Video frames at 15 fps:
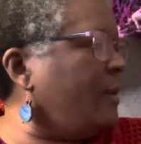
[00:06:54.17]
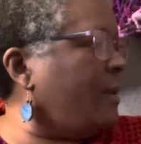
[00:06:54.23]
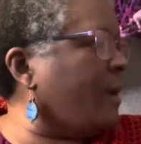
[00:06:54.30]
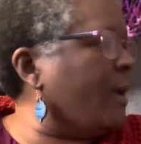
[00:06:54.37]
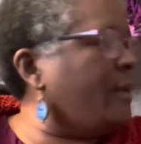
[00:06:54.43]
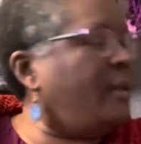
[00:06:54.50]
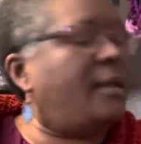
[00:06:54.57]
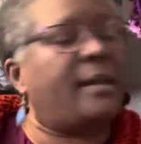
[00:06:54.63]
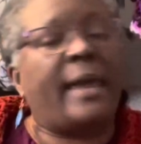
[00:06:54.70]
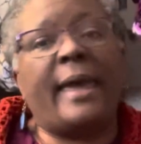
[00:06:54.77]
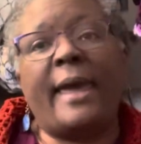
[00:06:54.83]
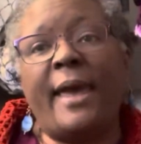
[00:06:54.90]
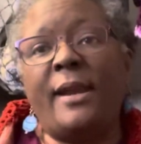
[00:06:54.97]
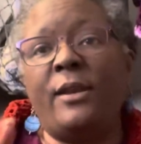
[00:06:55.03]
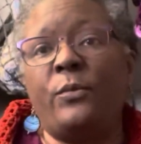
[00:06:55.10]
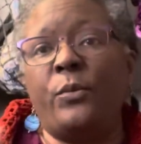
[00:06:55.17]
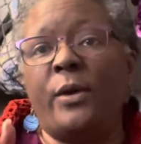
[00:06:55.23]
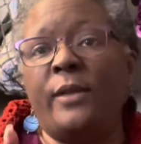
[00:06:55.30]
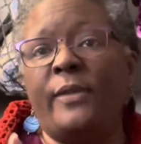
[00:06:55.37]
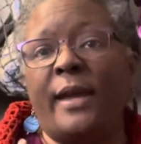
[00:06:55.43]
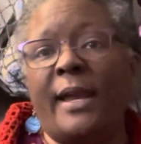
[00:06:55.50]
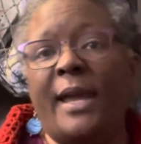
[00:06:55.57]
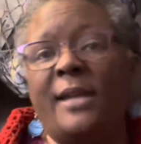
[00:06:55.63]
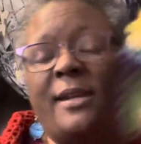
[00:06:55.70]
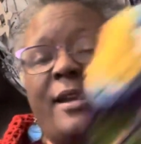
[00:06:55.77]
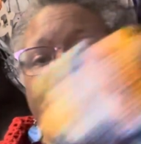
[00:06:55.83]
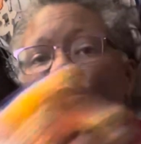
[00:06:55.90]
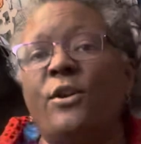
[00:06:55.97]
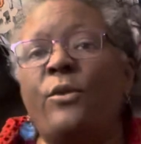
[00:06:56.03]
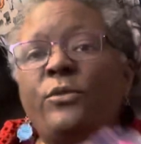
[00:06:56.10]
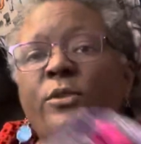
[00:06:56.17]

I added one that I had not shown